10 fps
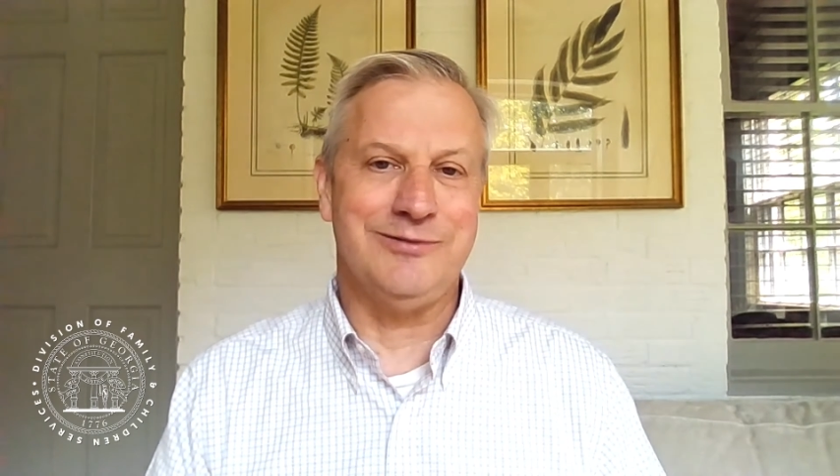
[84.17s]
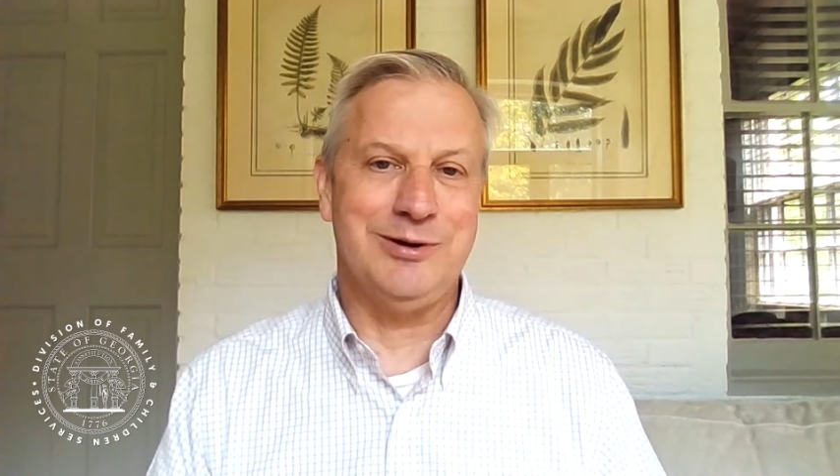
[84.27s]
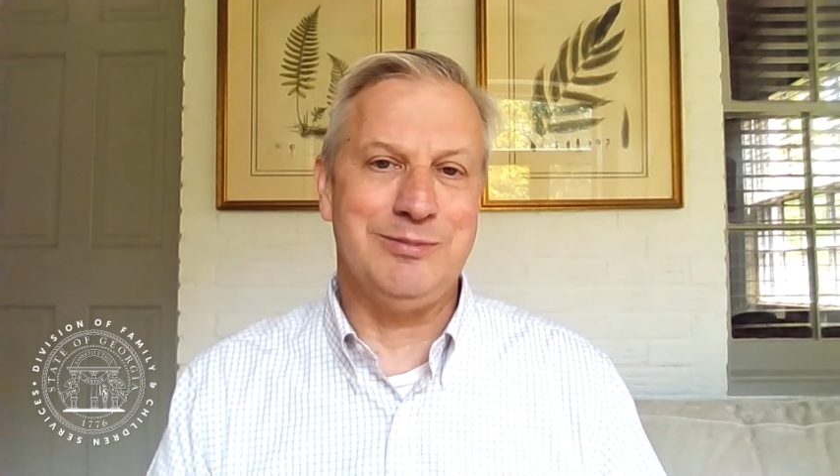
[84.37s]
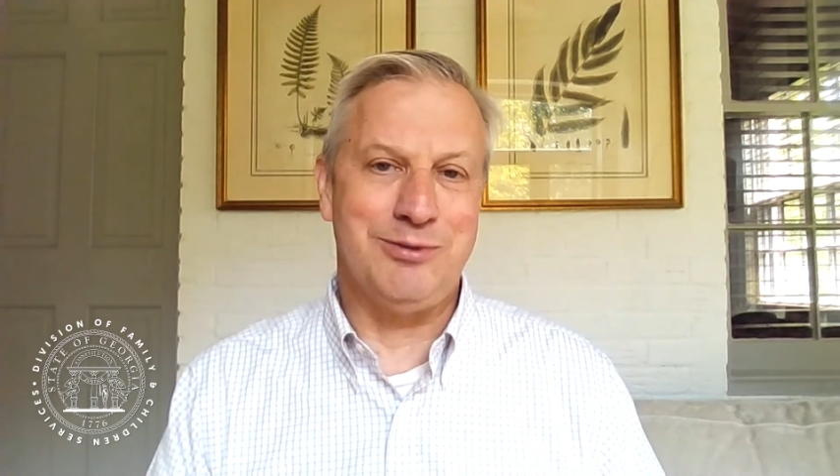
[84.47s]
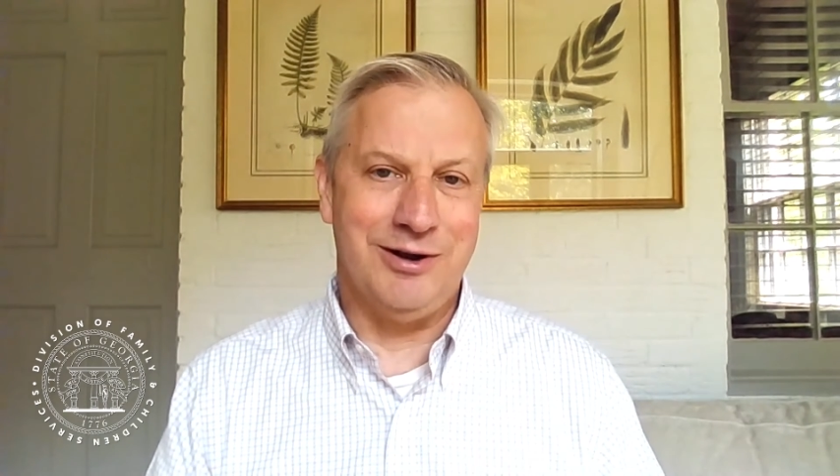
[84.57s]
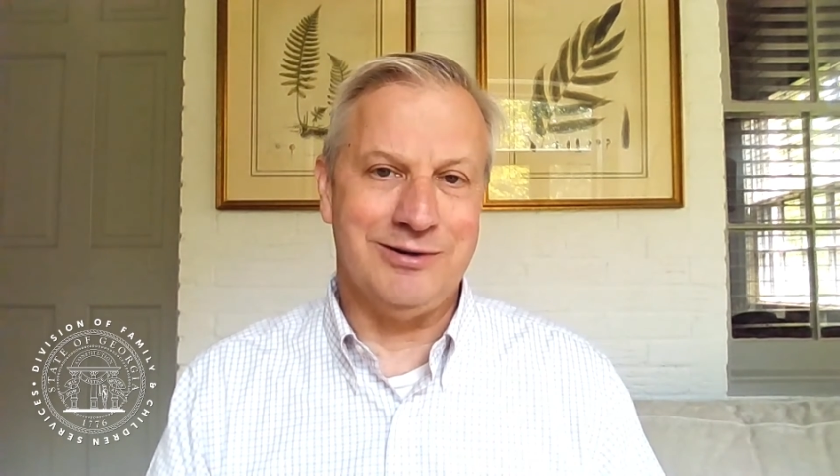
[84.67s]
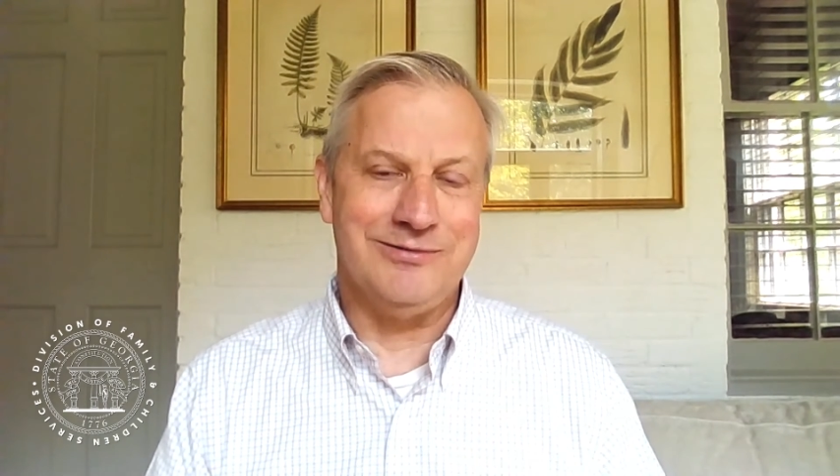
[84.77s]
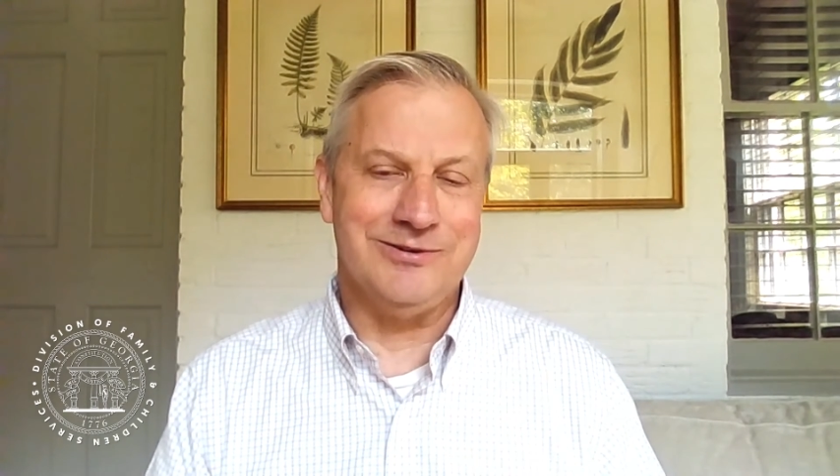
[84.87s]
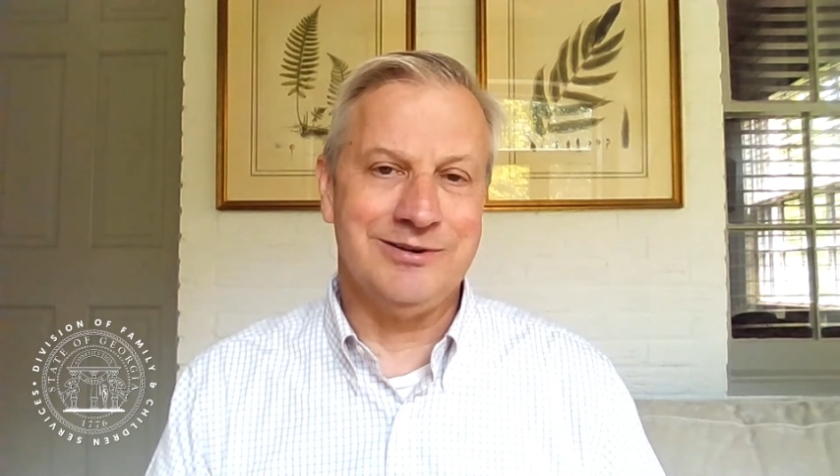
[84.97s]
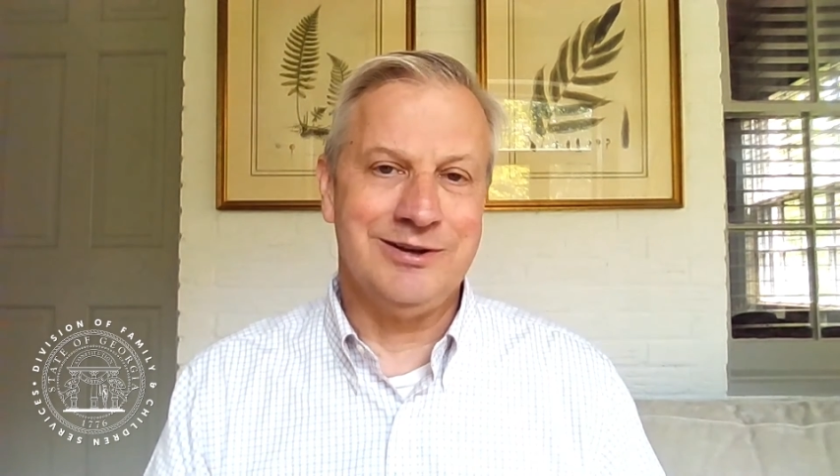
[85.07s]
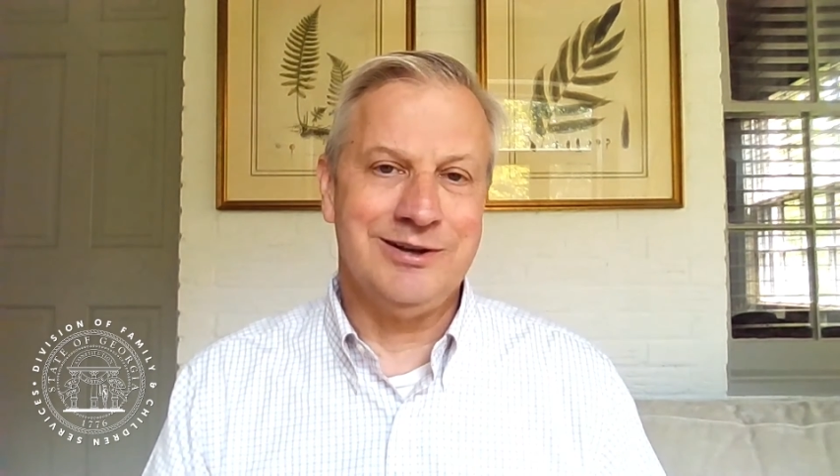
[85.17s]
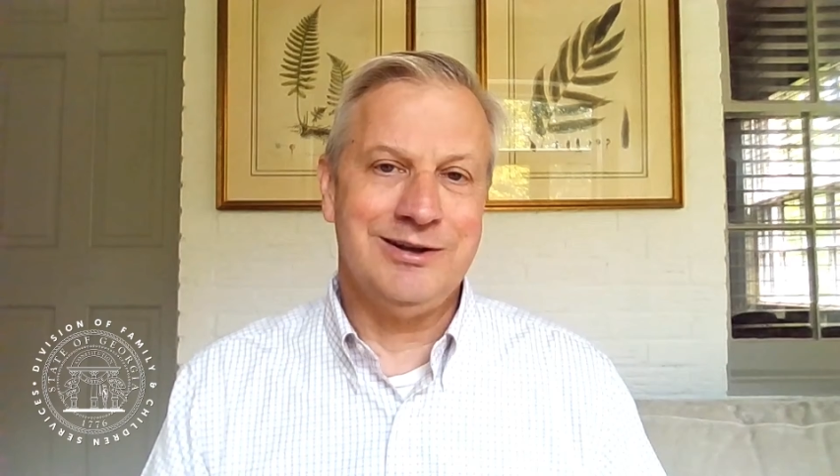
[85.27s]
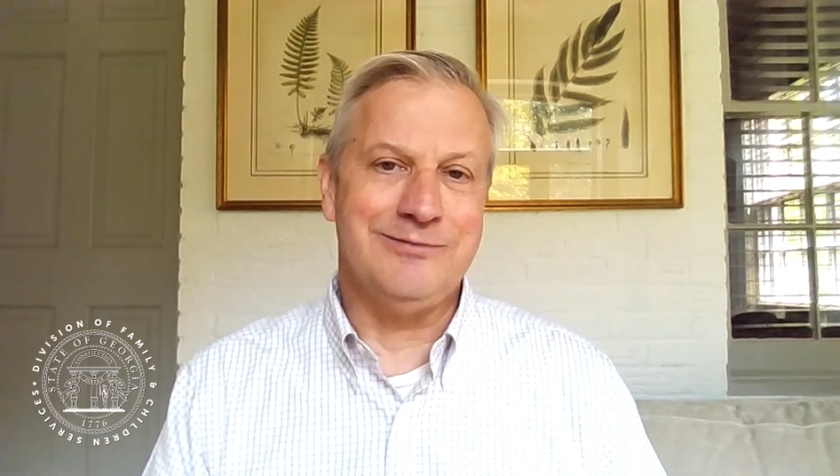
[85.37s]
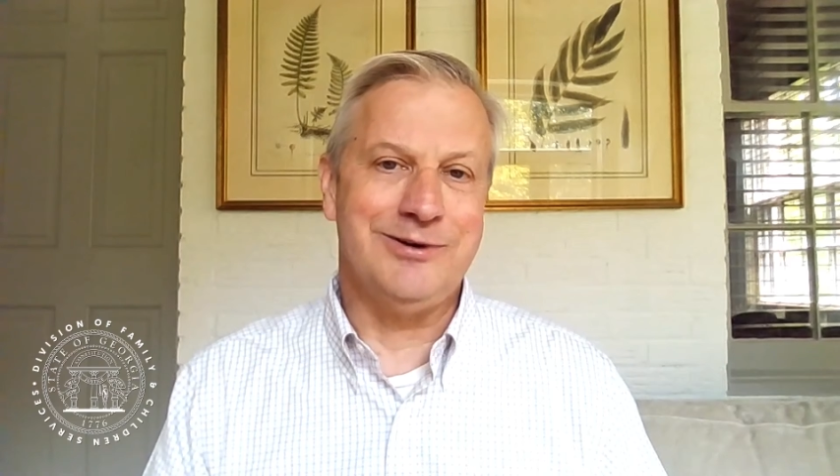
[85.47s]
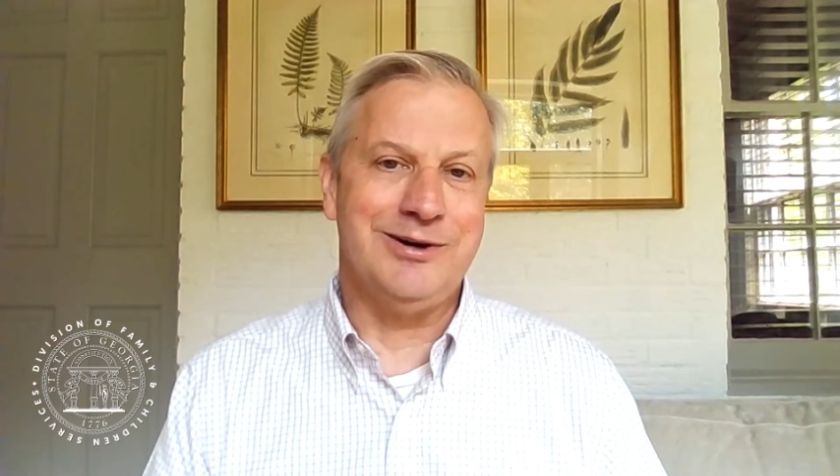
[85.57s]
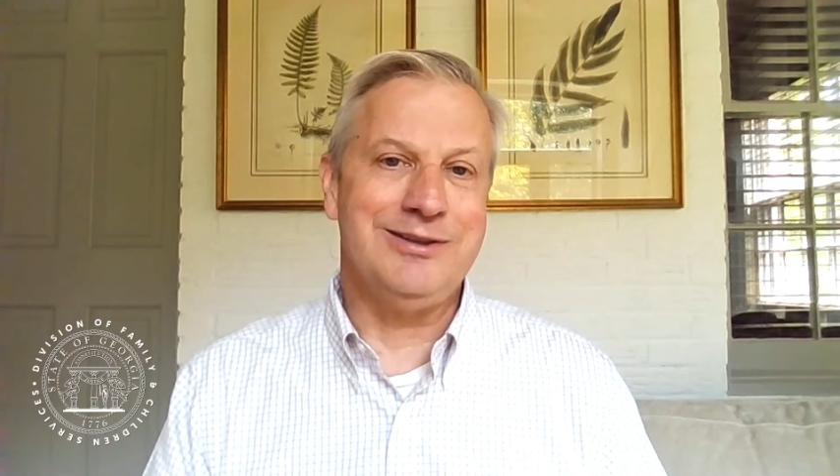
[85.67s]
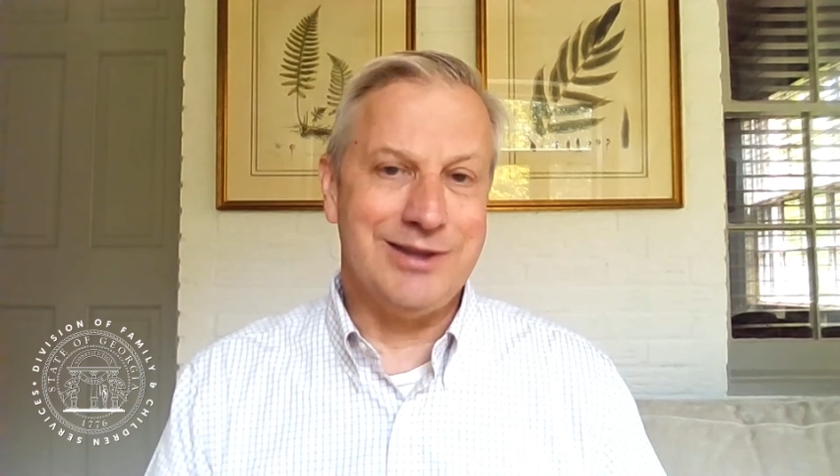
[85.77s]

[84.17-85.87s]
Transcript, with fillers: I'm very proud of it and very